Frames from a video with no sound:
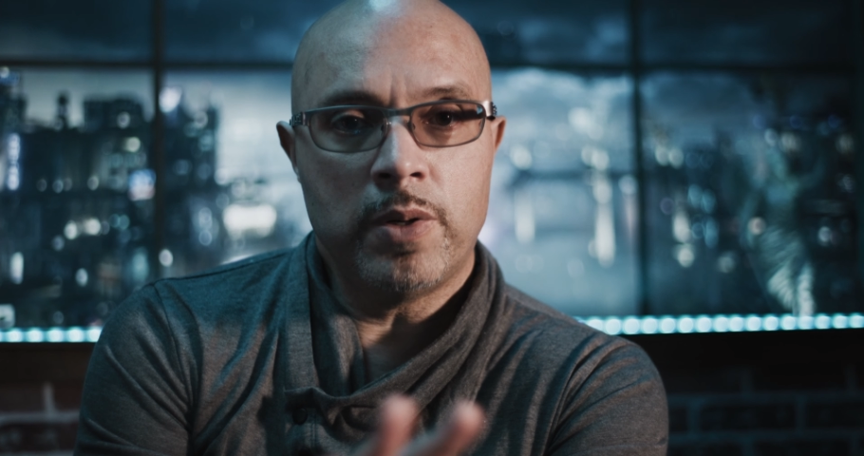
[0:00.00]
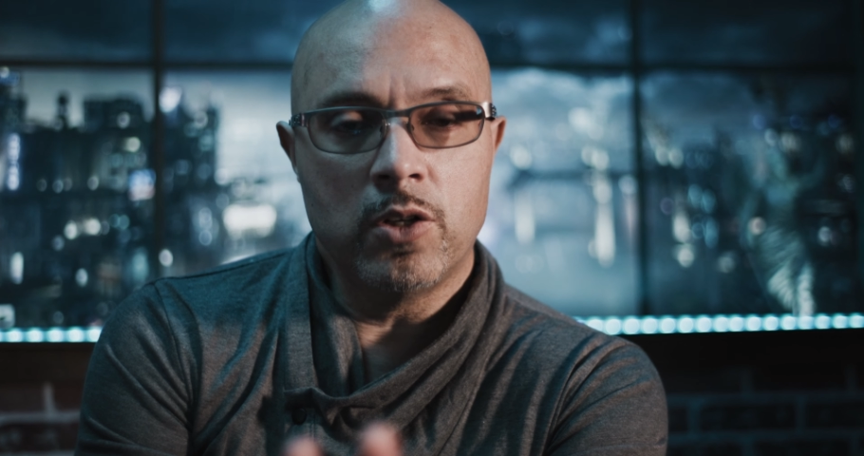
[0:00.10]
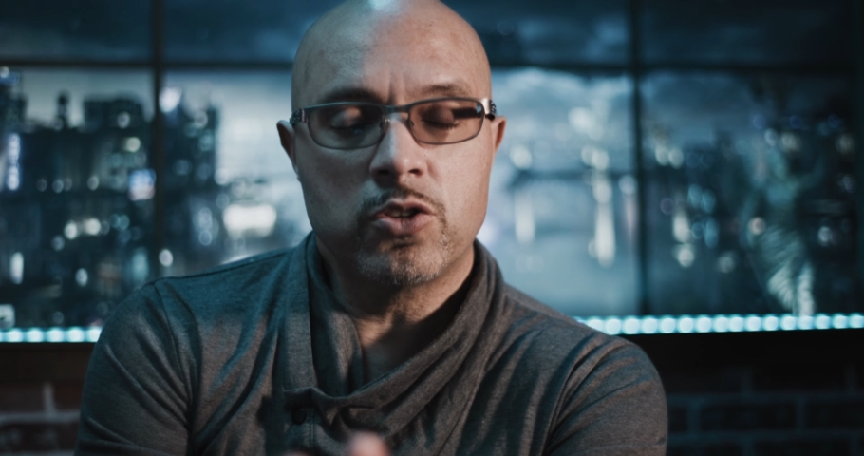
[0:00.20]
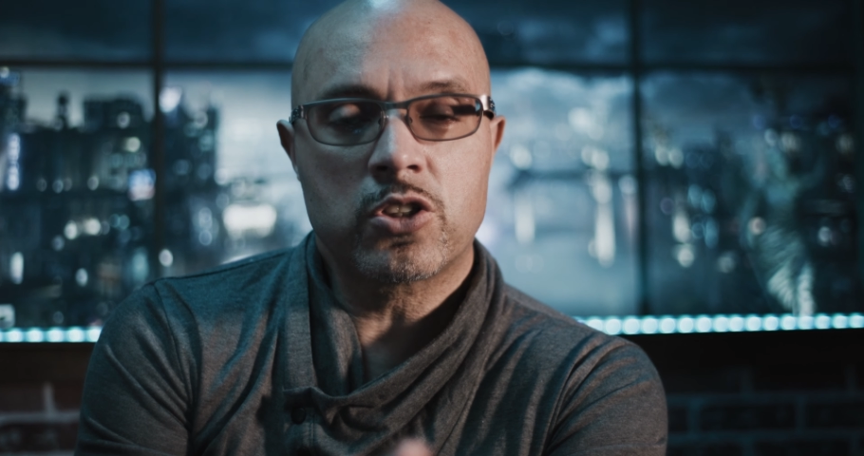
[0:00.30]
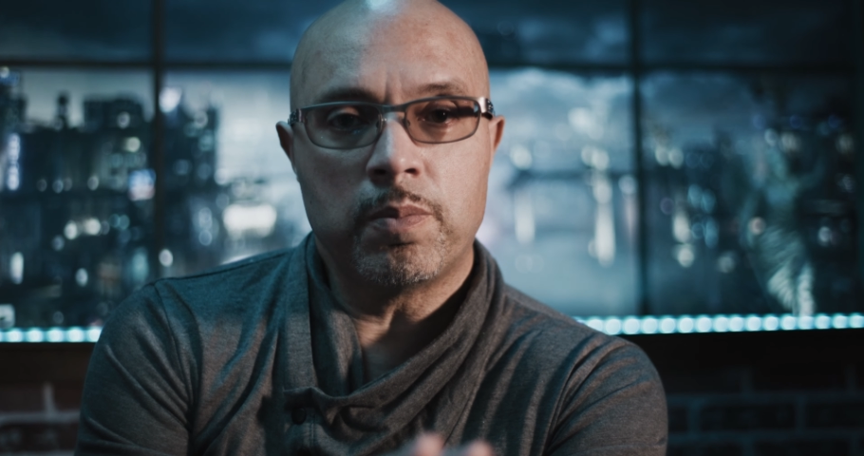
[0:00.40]

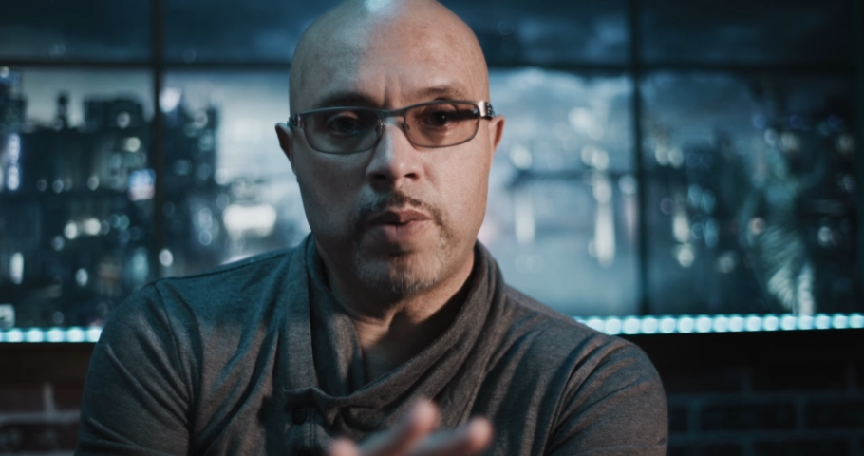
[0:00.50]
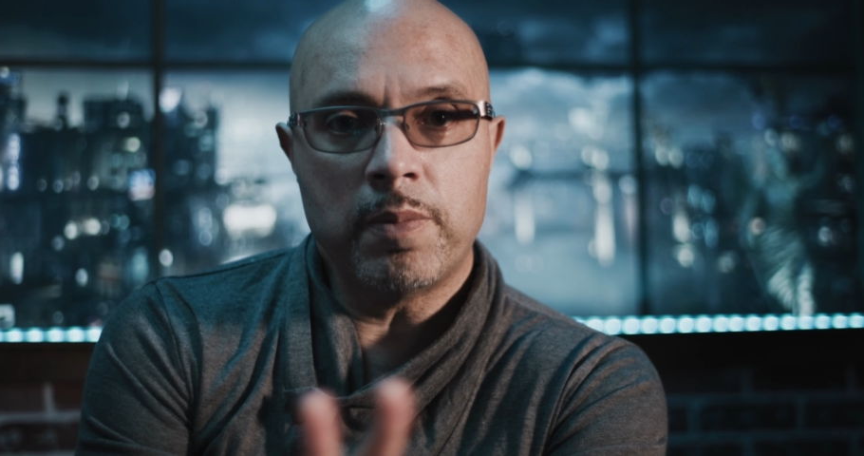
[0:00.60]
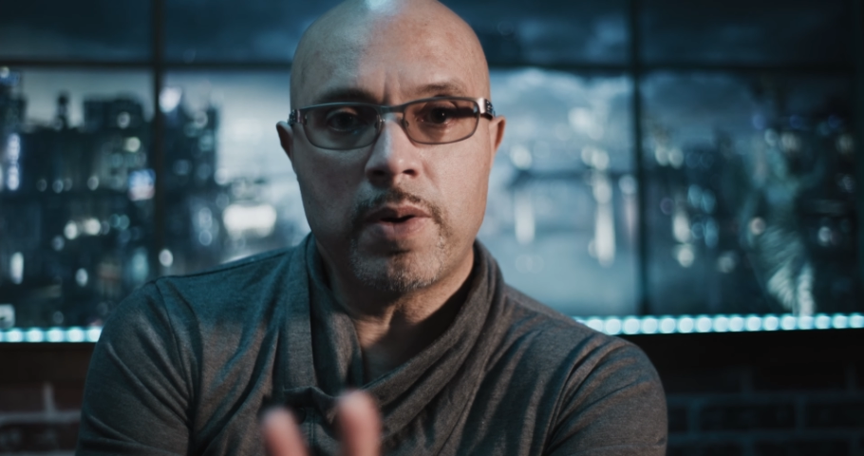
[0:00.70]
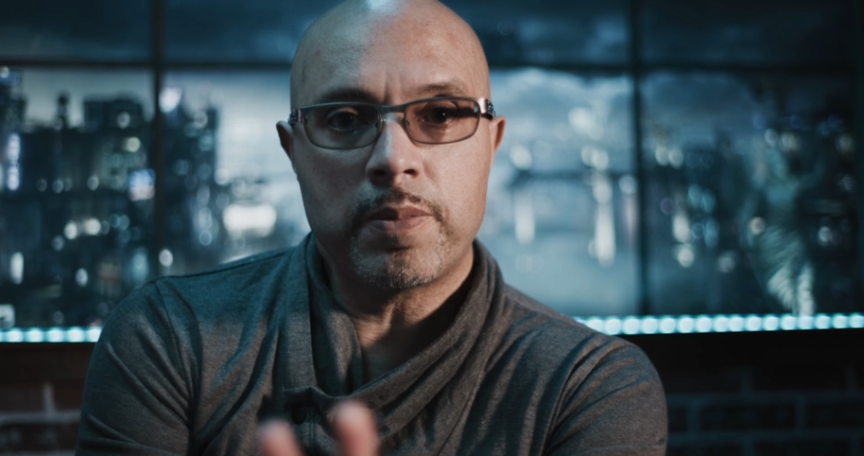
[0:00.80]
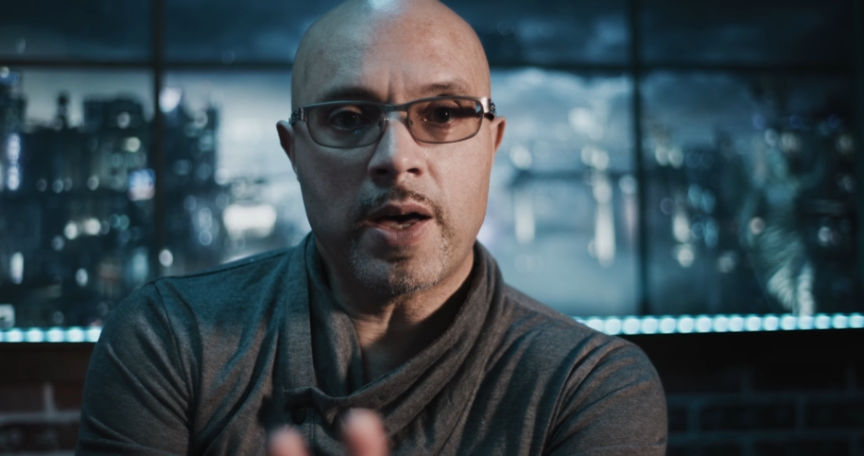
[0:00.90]
post to
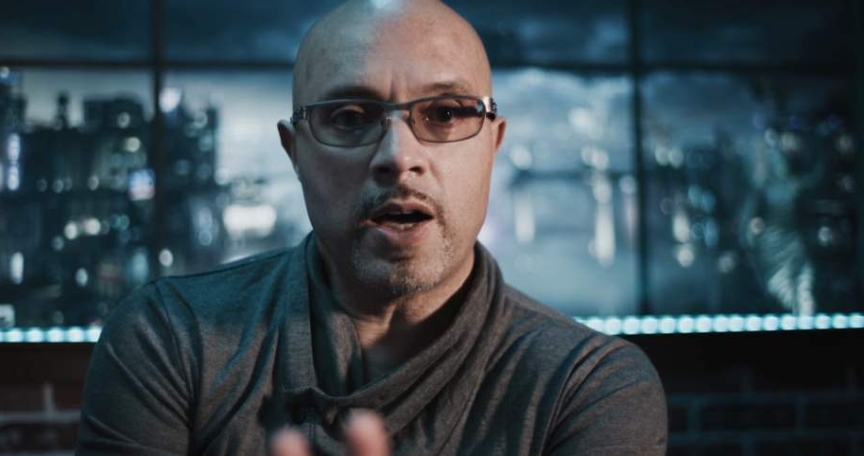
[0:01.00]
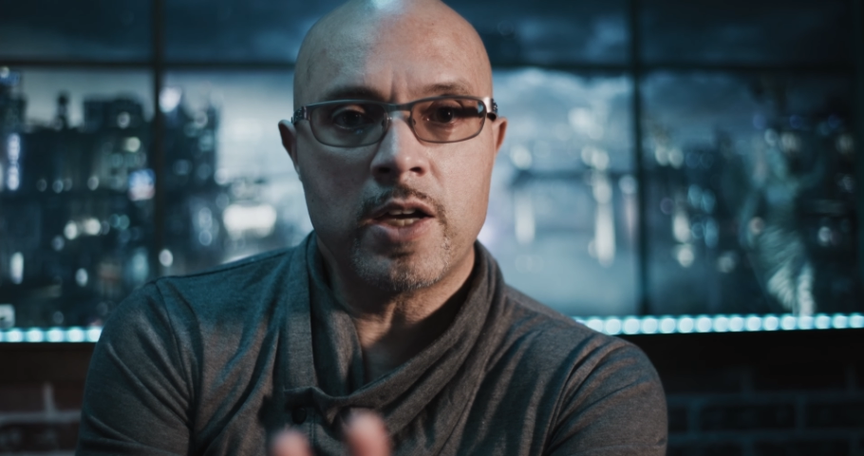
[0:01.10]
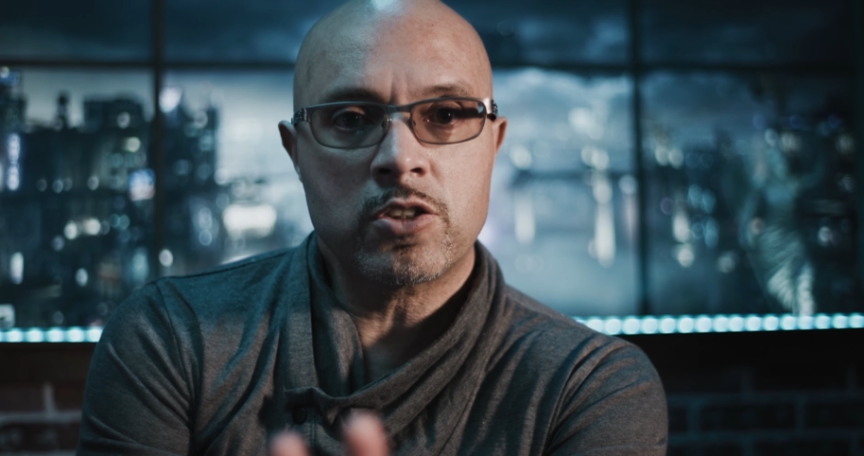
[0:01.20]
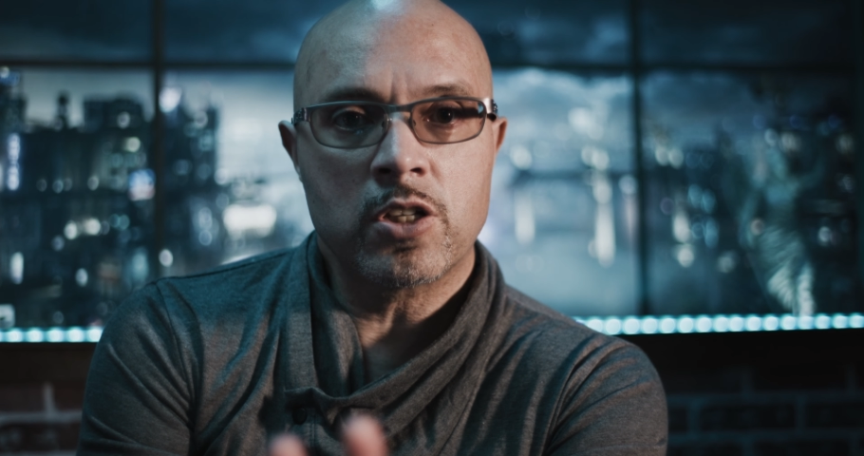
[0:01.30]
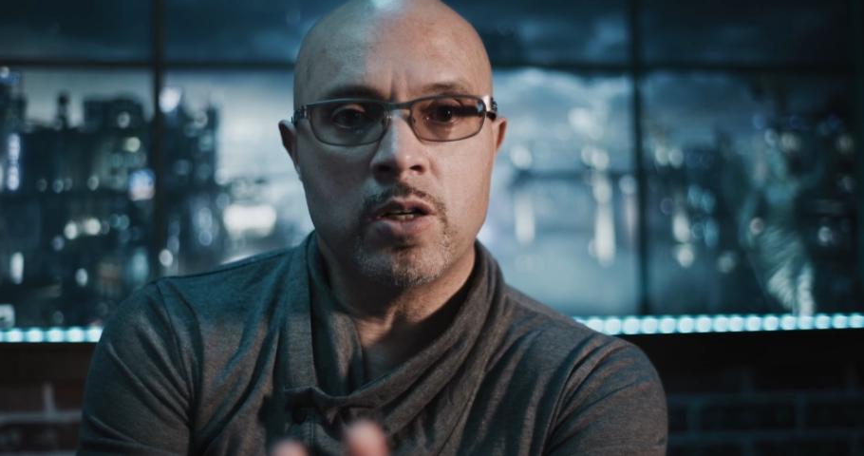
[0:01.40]
bump up the
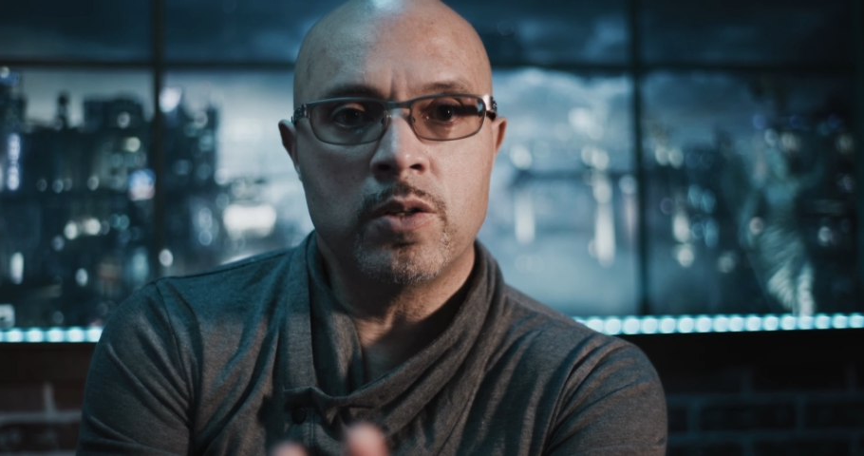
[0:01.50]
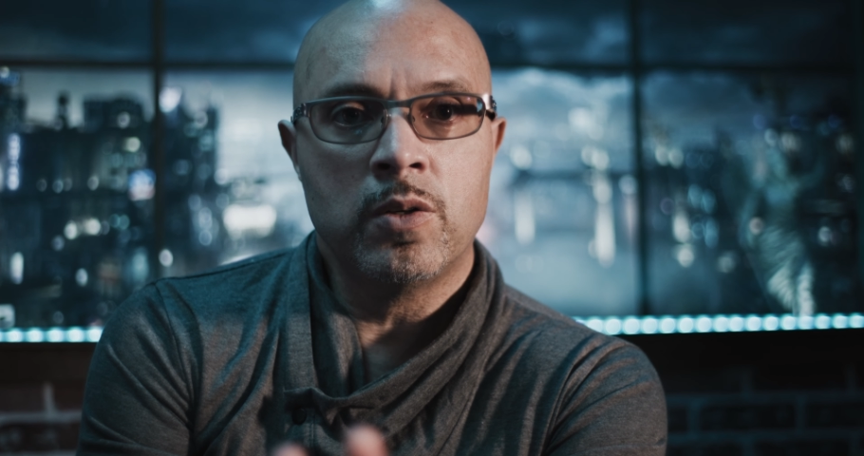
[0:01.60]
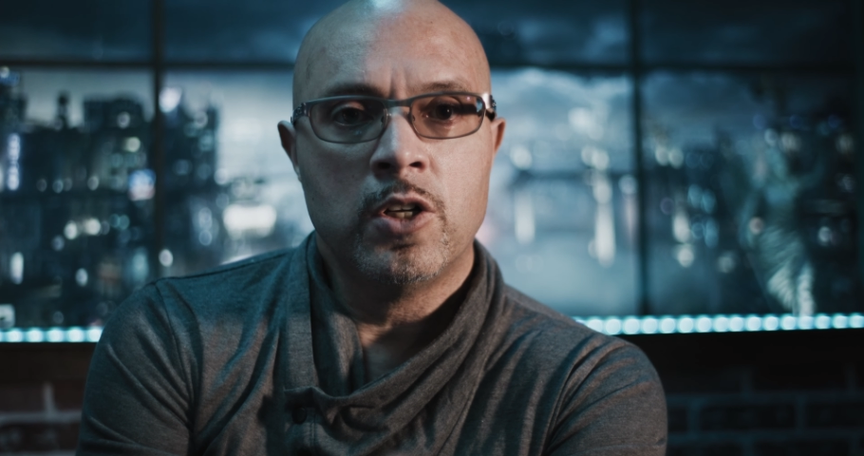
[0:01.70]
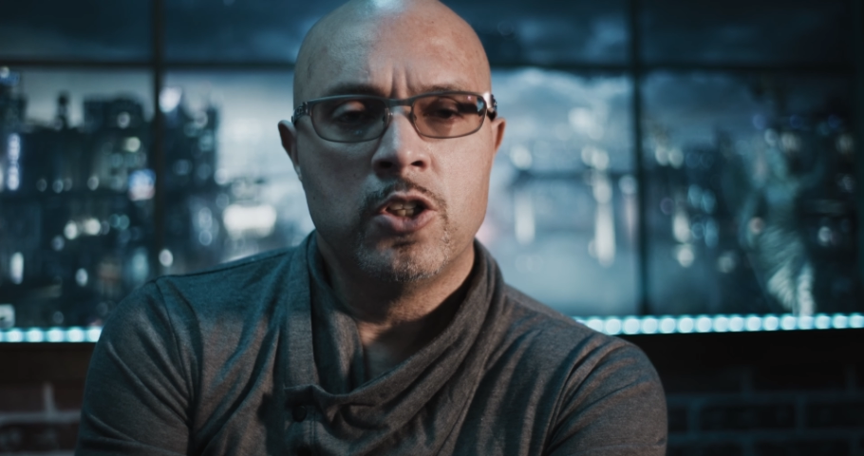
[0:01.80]
ISO